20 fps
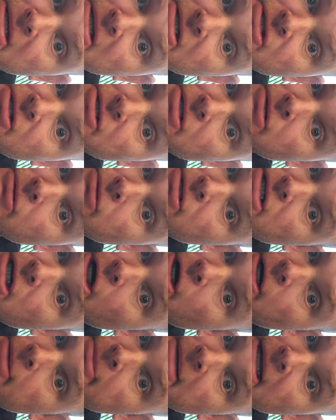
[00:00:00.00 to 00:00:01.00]
that you
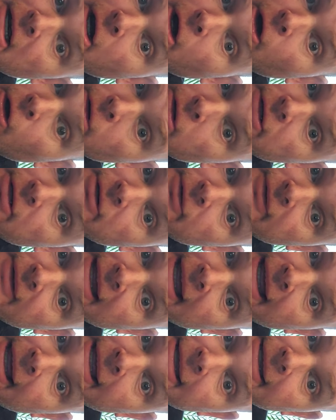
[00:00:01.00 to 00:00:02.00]
turn them in earlier than
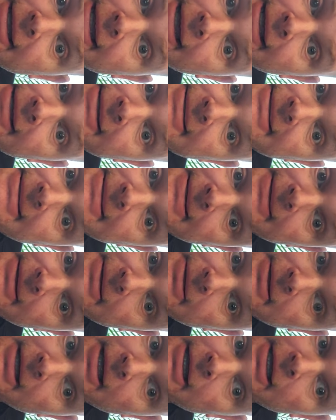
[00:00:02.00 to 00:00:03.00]
that in case
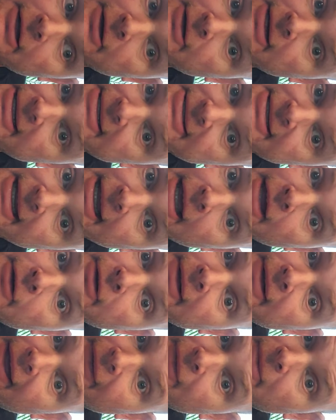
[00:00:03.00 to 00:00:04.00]
the internet's down or you
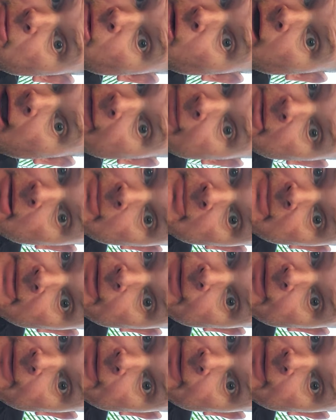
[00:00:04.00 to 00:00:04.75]
have a problem